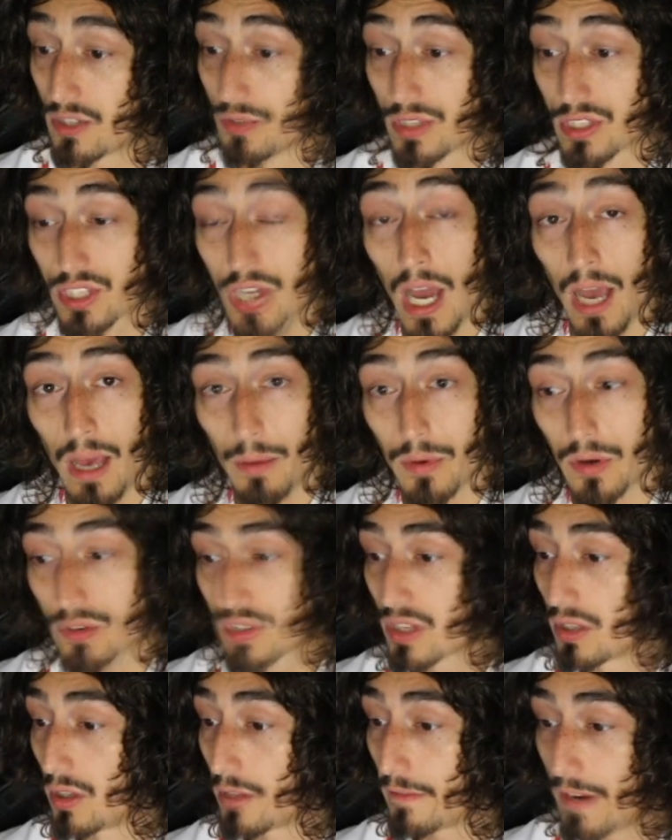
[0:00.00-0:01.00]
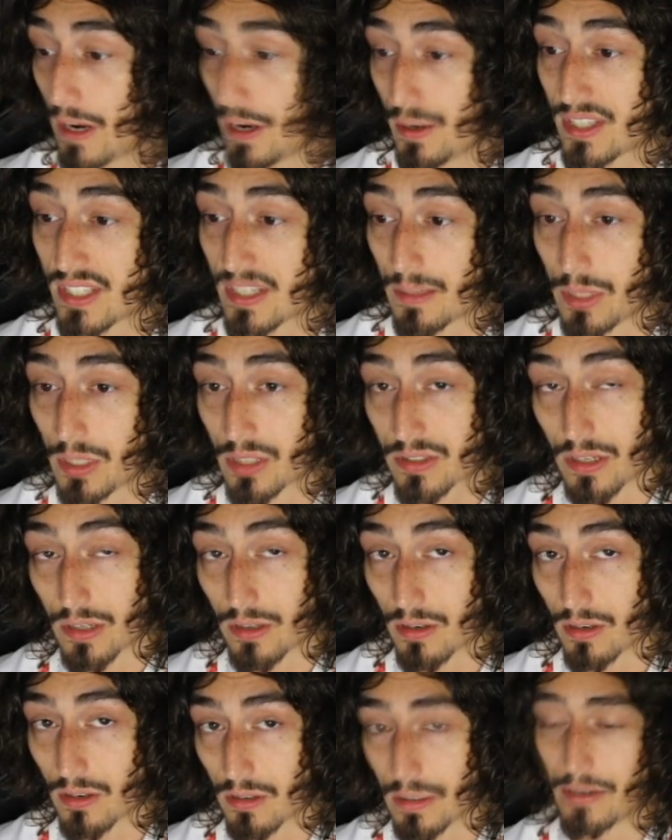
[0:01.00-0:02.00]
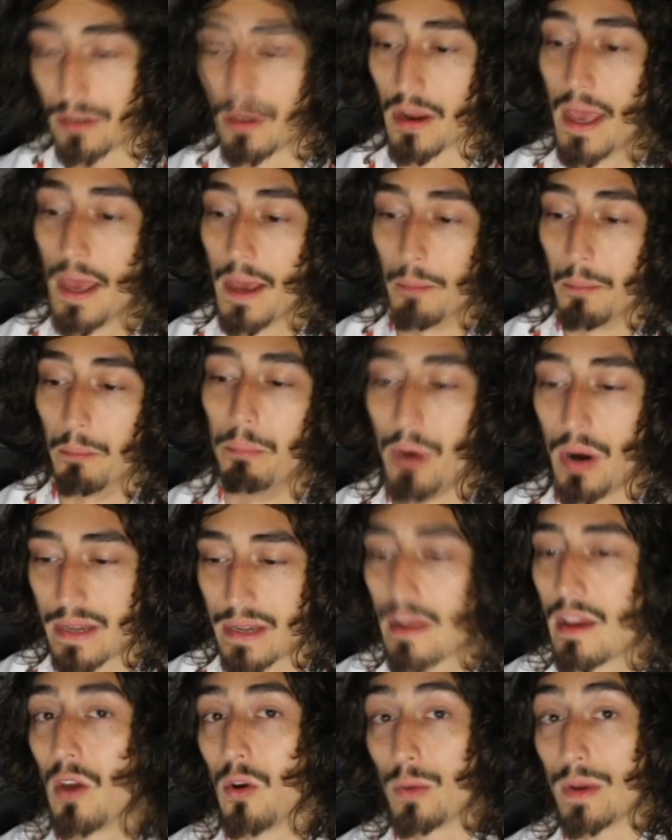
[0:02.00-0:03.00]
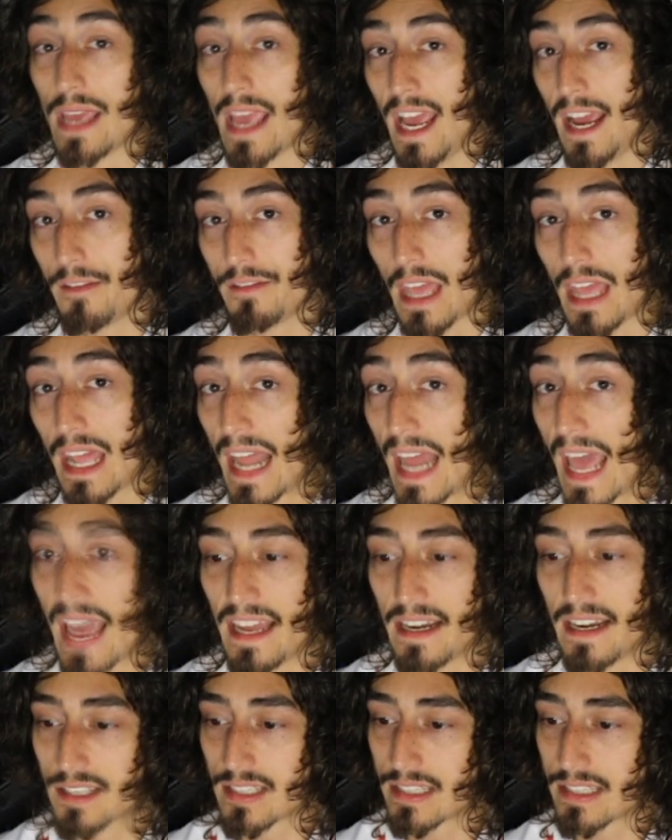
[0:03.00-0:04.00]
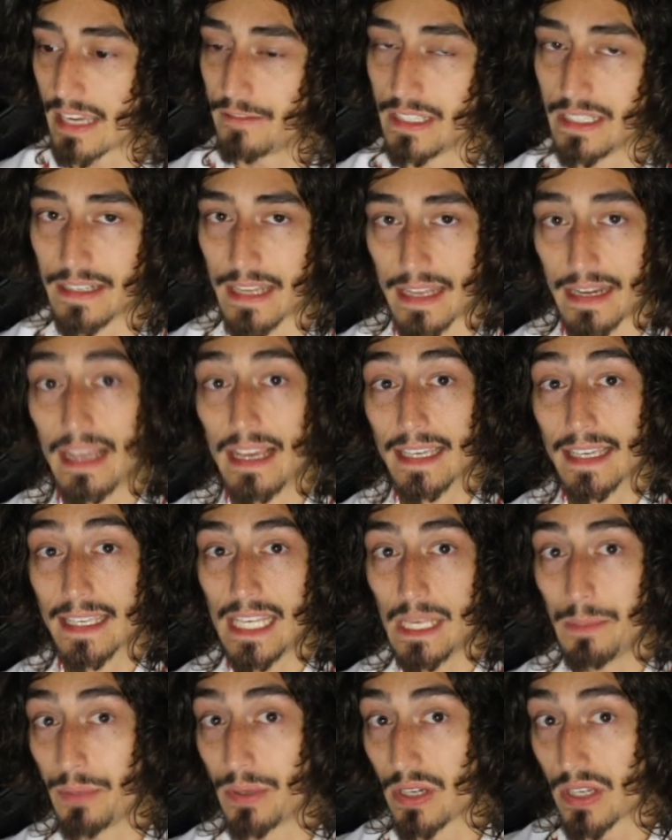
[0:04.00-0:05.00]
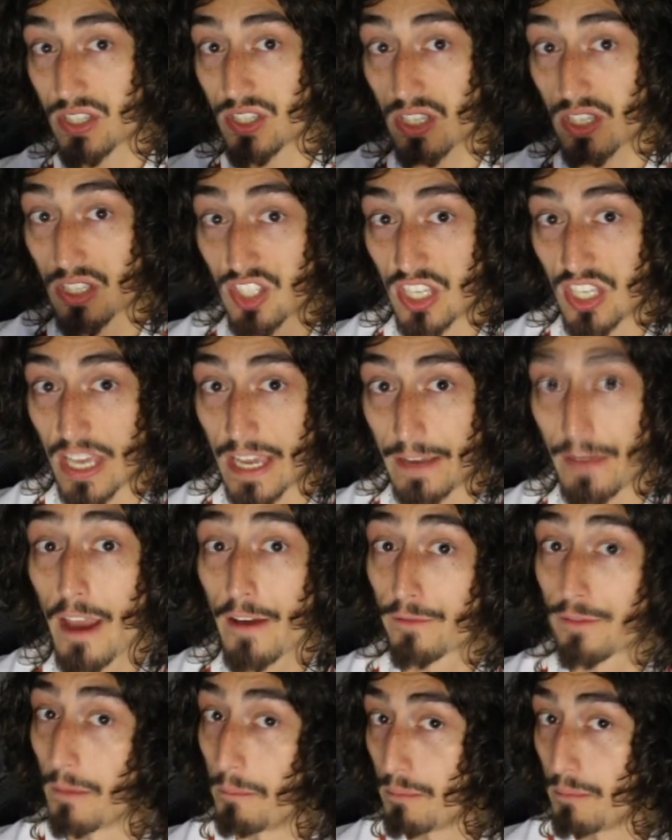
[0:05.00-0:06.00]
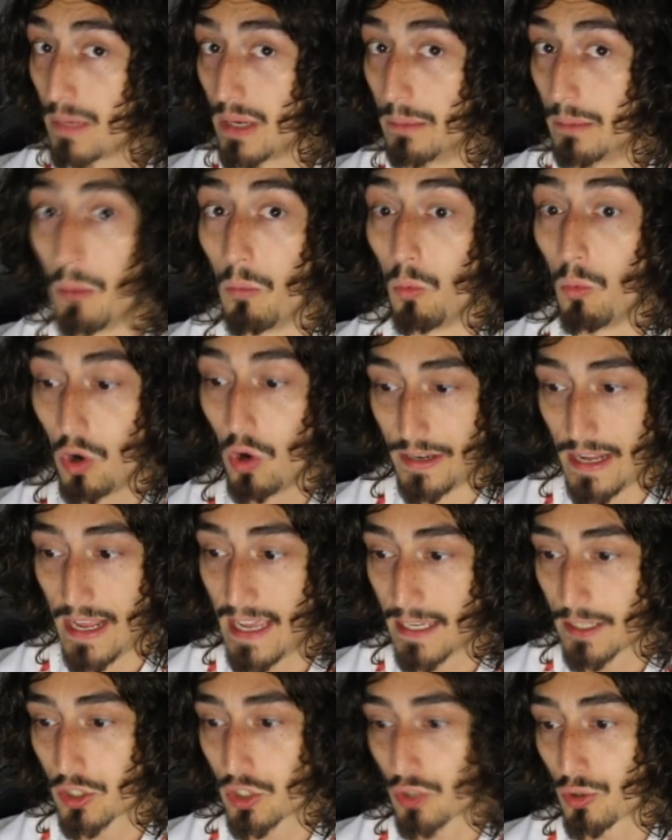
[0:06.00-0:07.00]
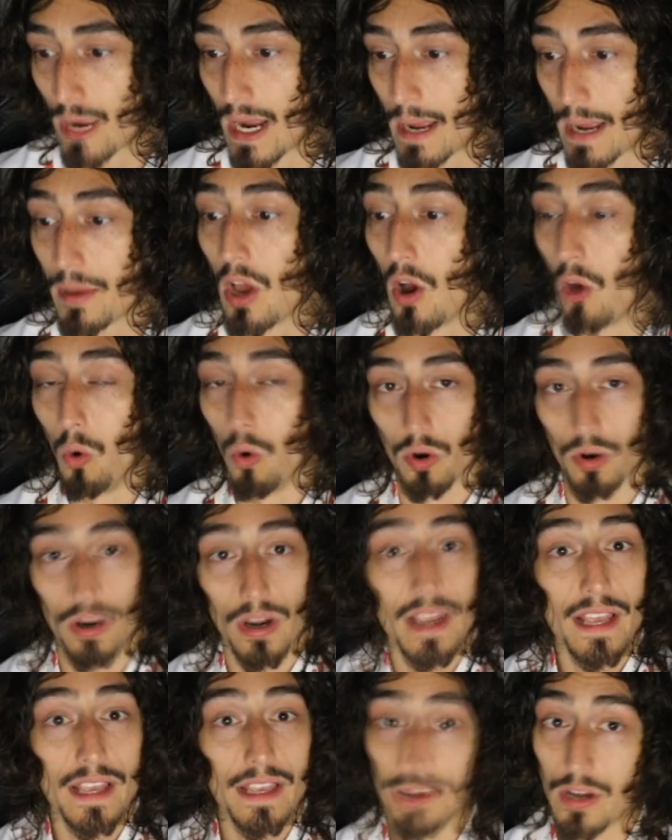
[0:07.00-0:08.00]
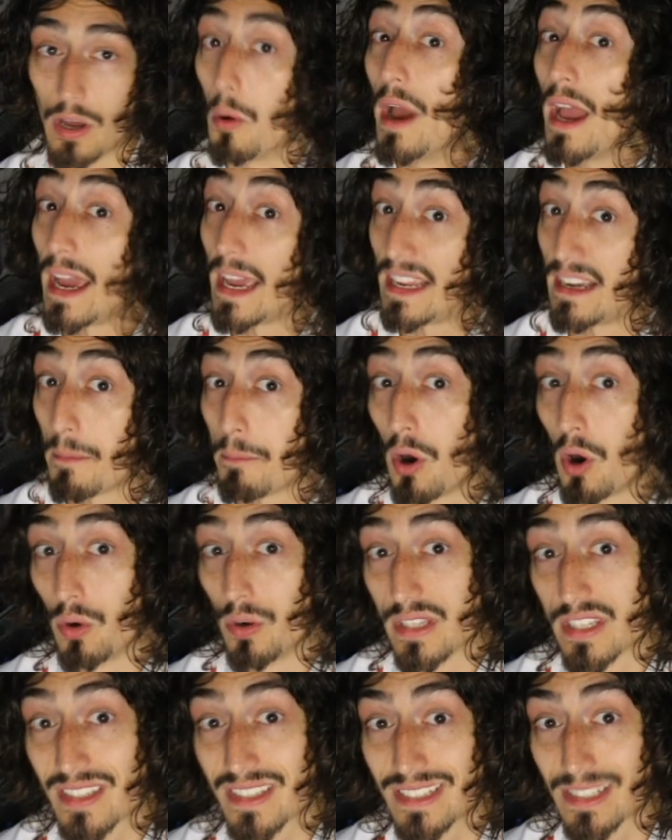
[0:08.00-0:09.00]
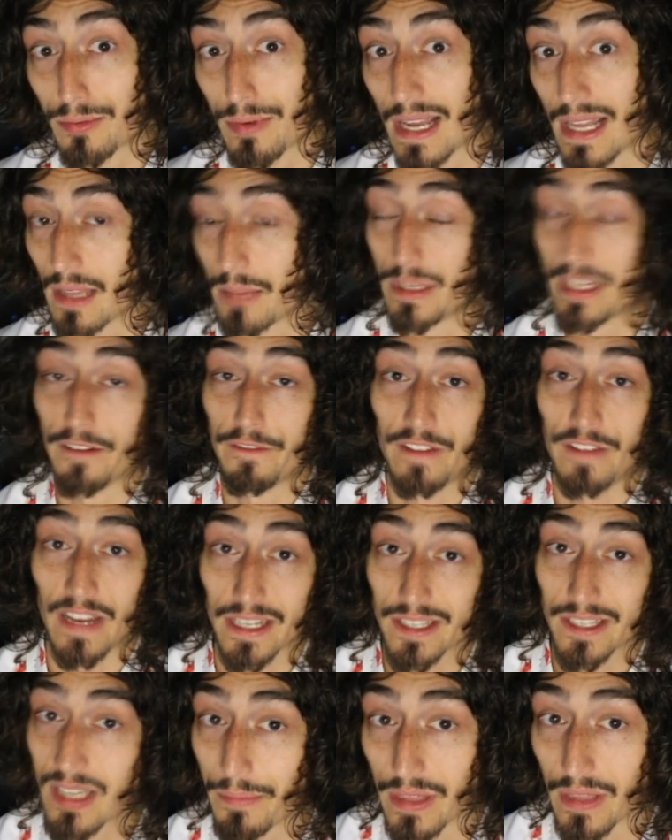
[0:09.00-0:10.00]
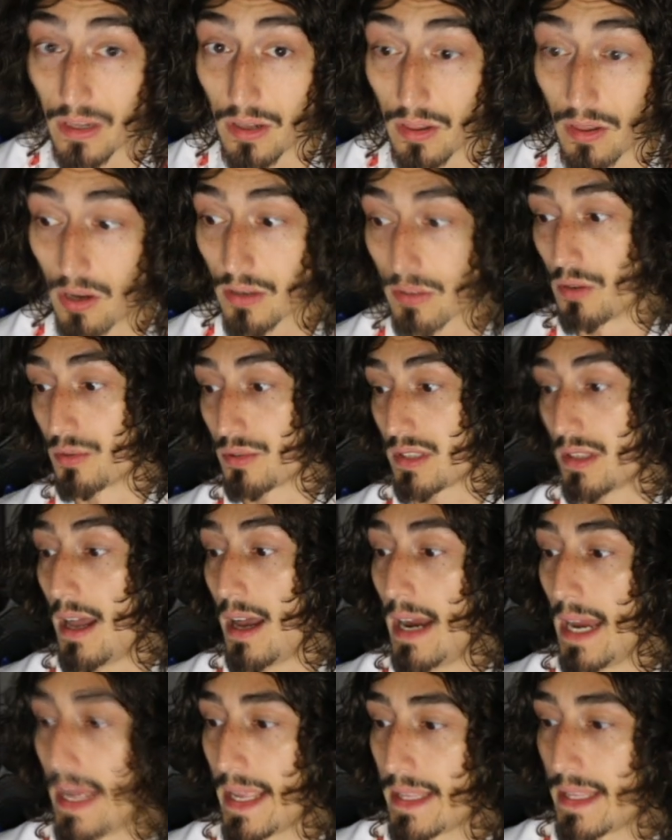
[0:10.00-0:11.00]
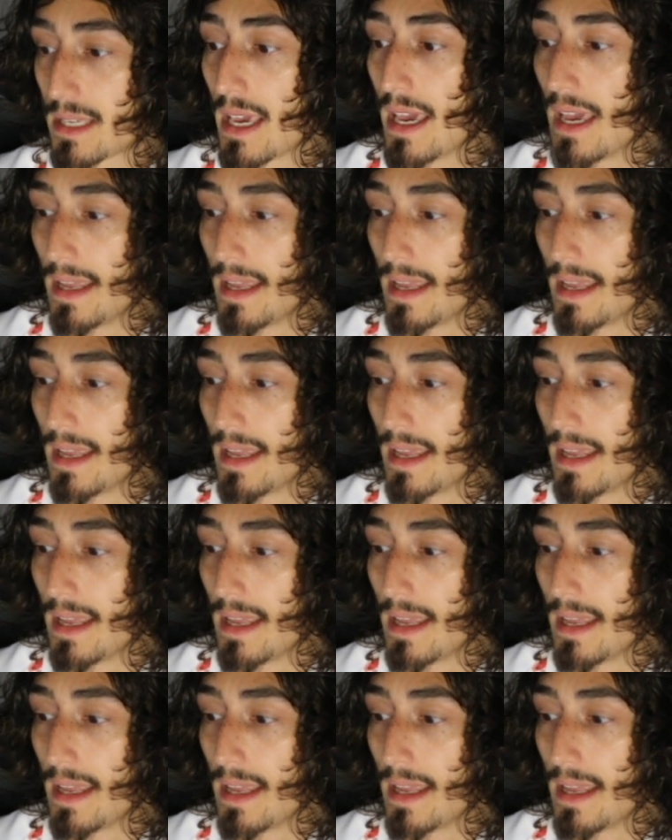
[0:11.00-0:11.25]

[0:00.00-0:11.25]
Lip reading: So this combo is going to look very similar to earlier, but we have that added safety net, keeping us safe from minimum one hand trap, or, you know, an opponent's tier element effect, something along those lines.